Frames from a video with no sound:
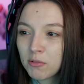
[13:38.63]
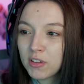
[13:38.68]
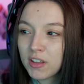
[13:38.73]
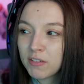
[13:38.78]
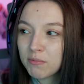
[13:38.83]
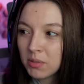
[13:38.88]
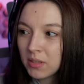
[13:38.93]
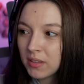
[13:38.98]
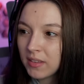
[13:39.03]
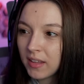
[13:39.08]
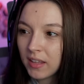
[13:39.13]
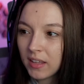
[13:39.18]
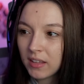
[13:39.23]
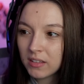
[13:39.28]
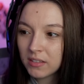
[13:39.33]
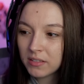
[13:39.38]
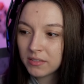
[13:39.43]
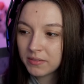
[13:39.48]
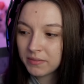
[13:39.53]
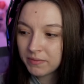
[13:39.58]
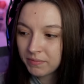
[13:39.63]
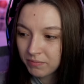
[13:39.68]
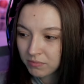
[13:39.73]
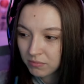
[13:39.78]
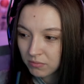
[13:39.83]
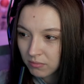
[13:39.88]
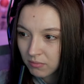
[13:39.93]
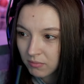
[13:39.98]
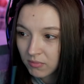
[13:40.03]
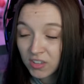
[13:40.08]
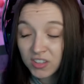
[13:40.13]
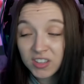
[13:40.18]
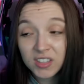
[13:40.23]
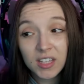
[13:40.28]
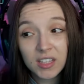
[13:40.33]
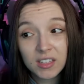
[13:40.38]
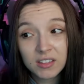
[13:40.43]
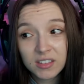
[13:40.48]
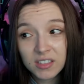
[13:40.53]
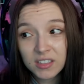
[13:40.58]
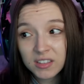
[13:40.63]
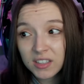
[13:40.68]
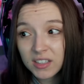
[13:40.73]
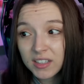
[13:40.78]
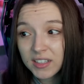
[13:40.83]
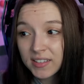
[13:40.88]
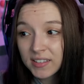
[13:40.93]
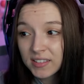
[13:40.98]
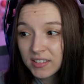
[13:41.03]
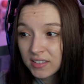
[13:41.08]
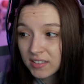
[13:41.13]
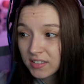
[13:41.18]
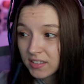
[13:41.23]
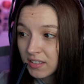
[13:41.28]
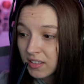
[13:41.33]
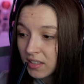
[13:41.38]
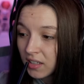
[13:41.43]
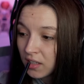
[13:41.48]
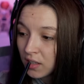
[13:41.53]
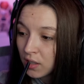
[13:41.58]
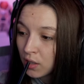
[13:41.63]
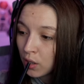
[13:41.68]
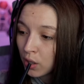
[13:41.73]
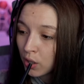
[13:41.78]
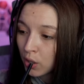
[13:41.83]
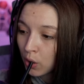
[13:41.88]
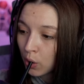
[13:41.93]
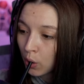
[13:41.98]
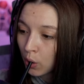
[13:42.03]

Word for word: have been dead. The the the laser is tricky.